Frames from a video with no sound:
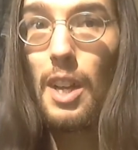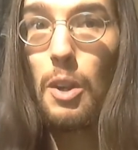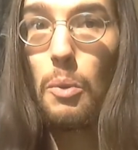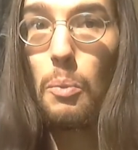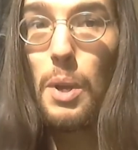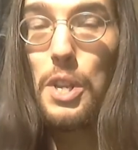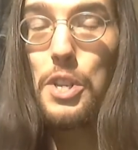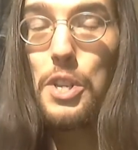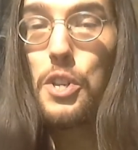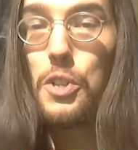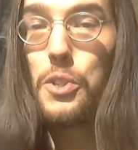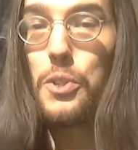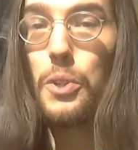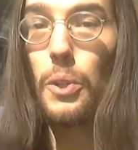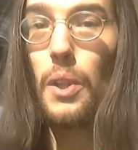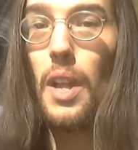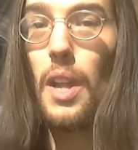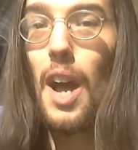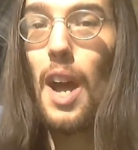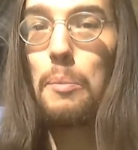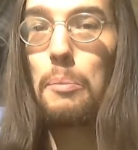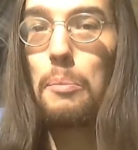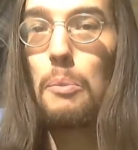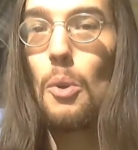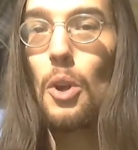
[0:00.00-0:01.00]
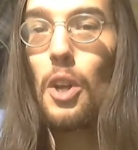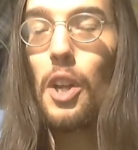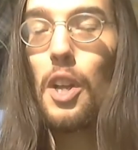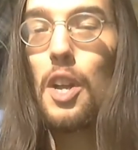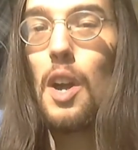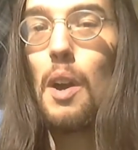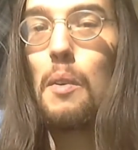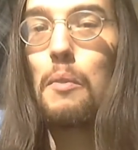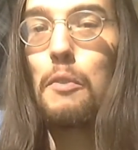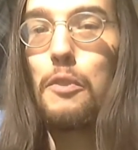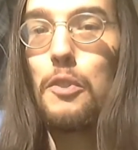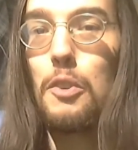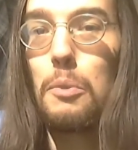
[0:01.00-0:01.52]
which is a lot more
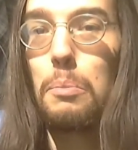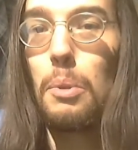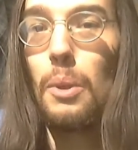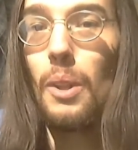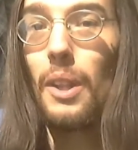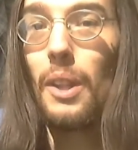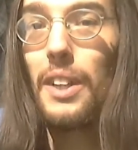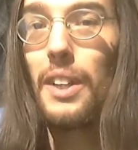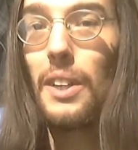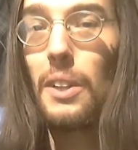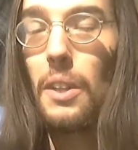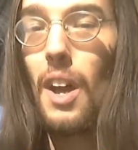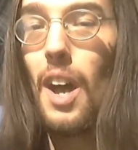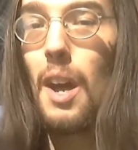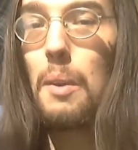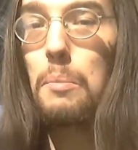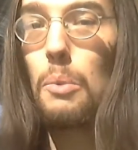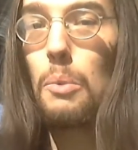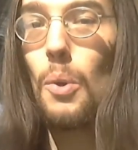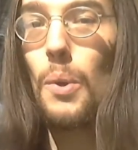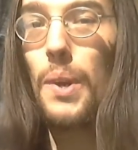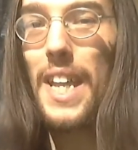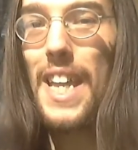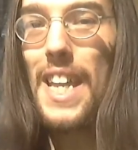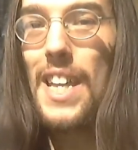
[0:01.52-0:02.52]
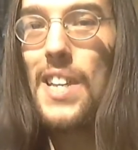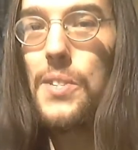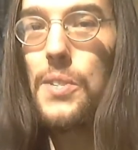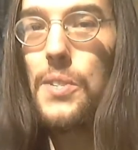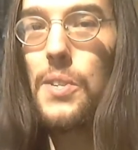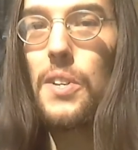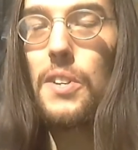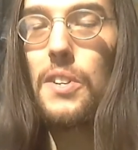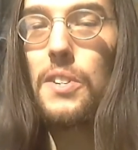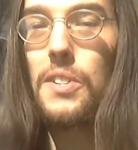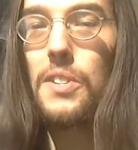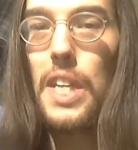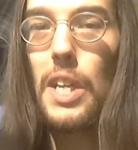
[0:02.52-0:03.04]
comfortable and a lot more
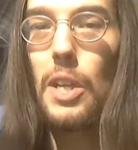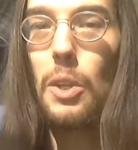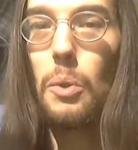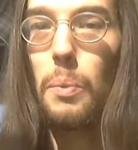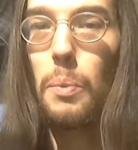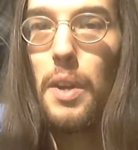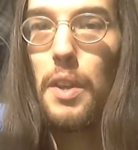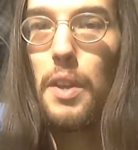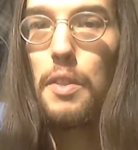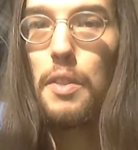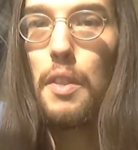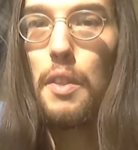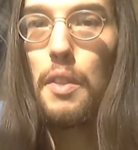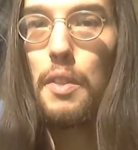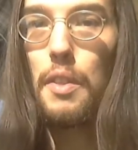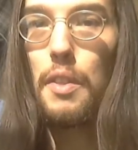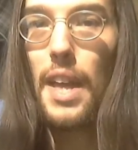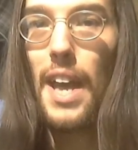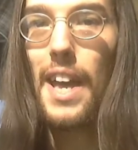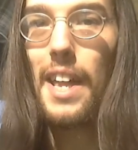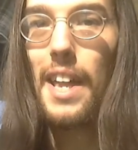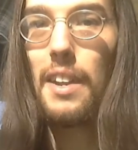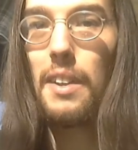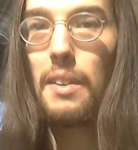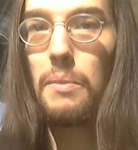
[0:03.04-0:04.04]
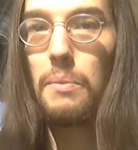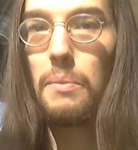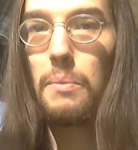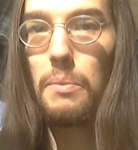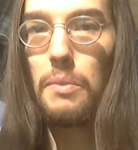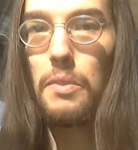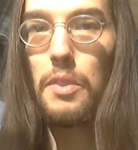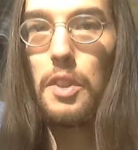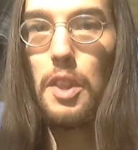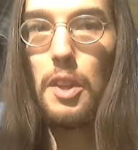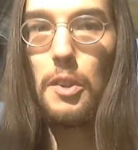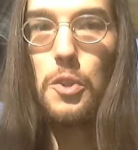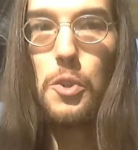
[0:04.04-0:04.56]
easy to deal with than
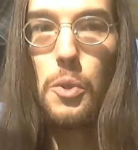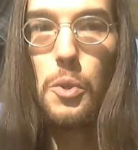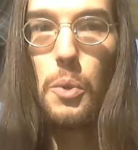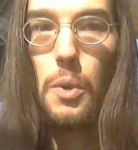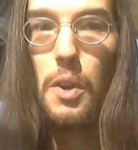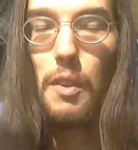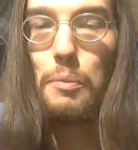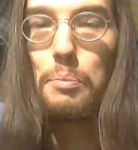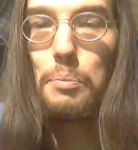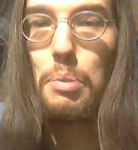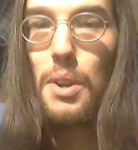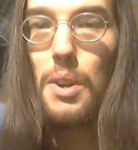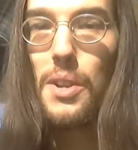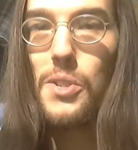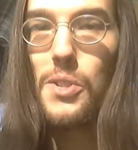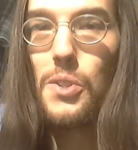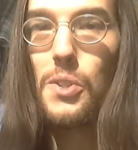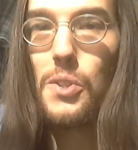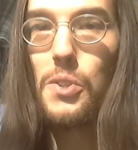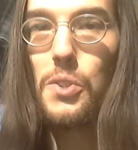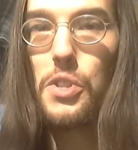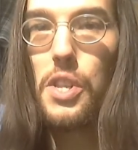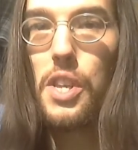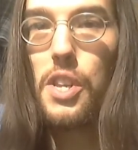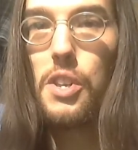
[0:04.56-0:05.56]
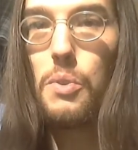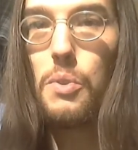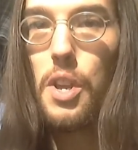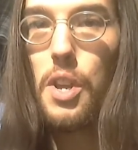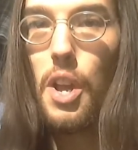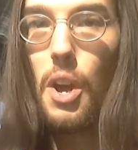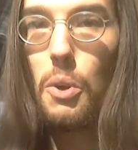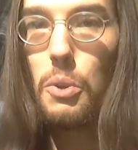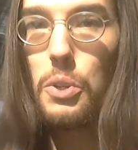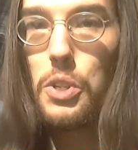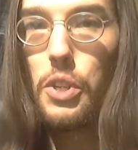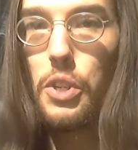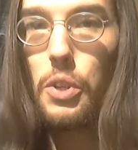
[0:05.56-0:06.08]
the sort of prisons that you
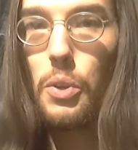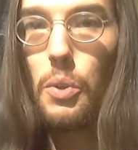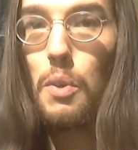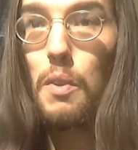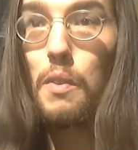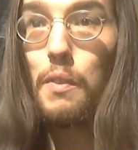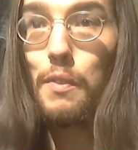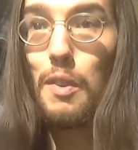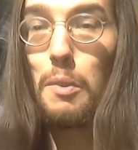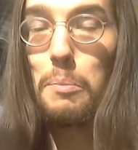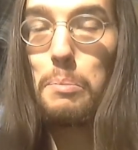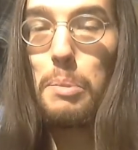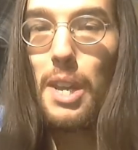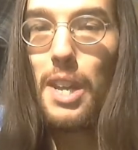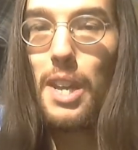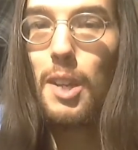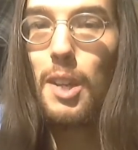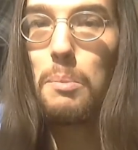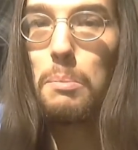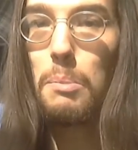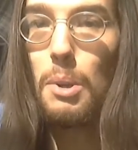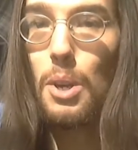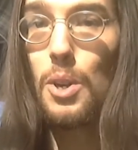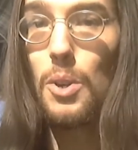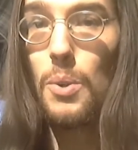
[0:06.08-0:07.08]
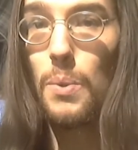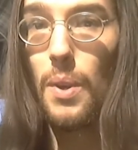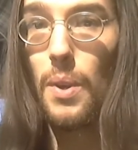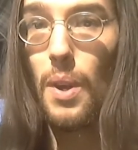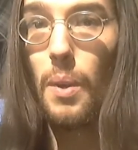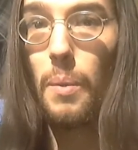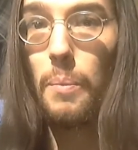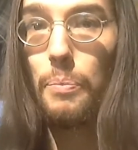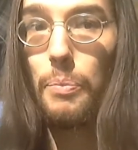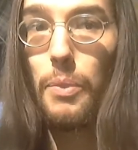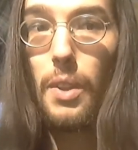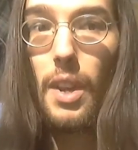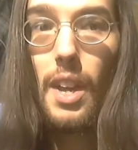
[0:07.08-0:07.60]
go to for being a
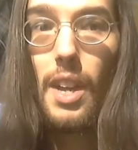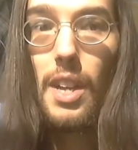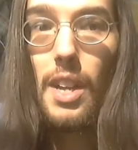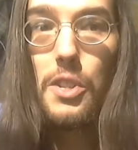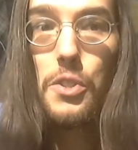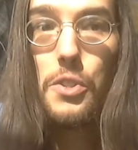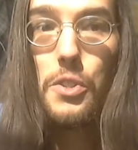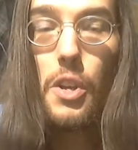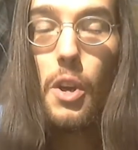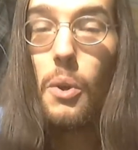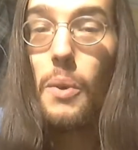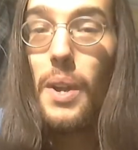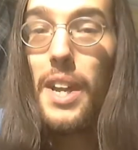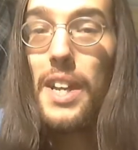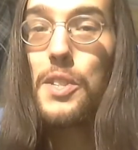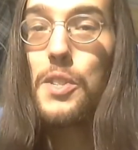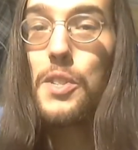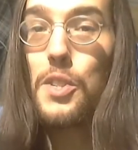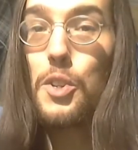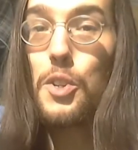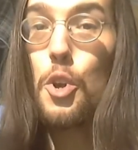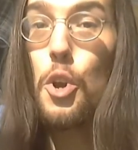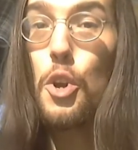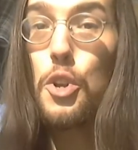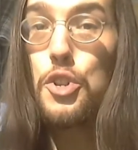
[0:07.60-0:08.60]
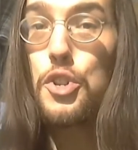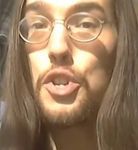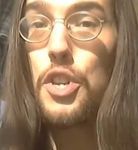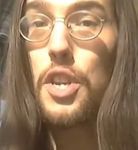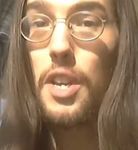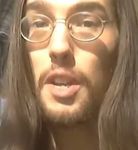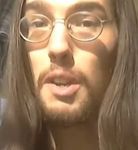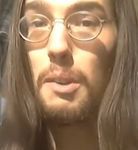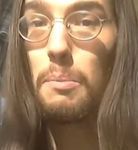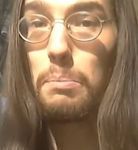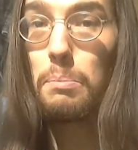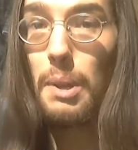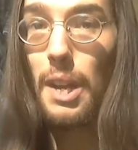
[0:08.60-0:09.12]
murderer. So it's cushy
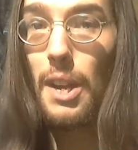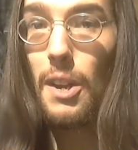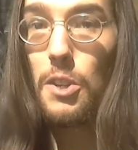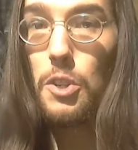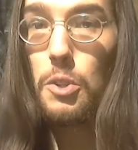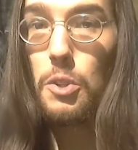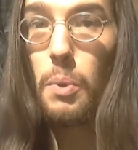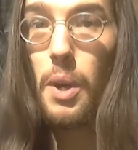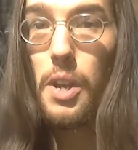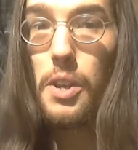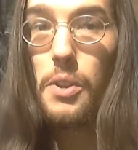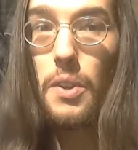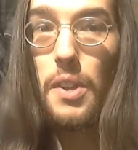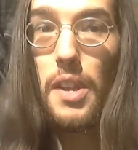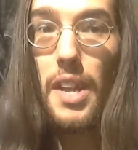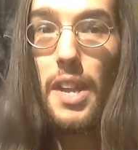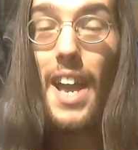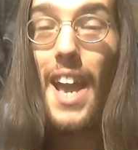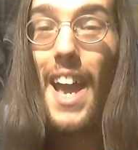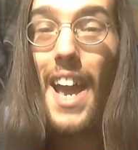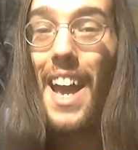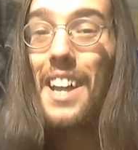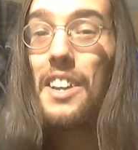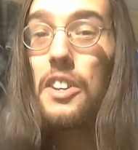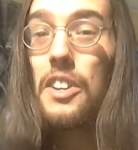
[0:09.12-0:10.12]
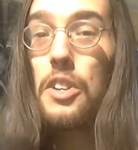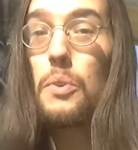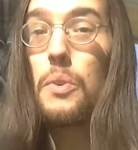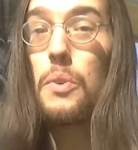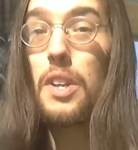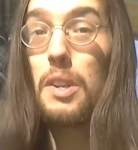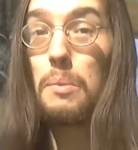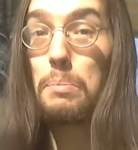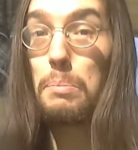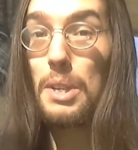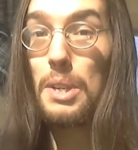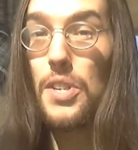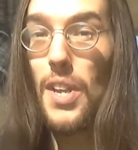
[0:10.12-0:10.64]
compared to what you get, and you
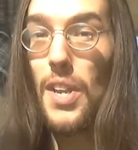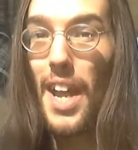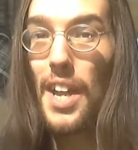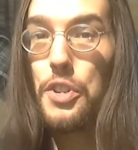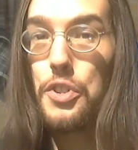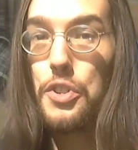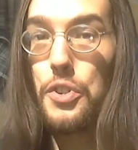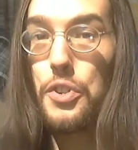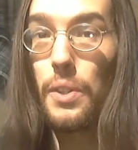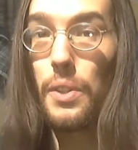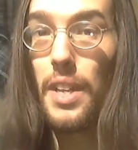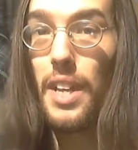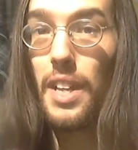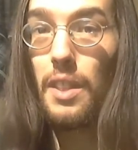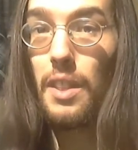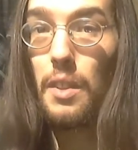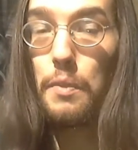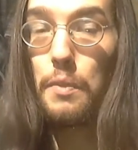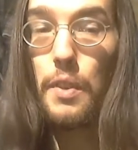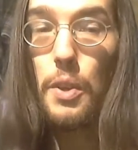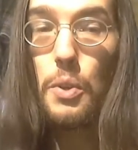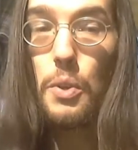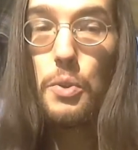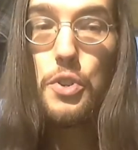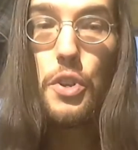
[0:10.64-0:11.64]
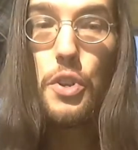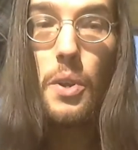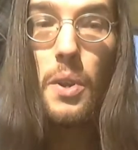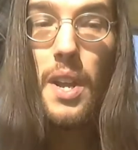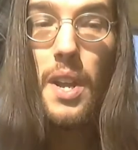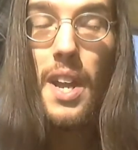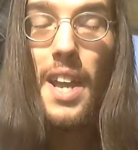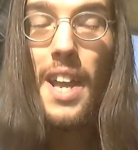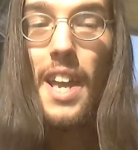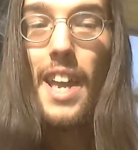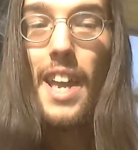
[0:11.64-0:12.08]
can potentially in the future,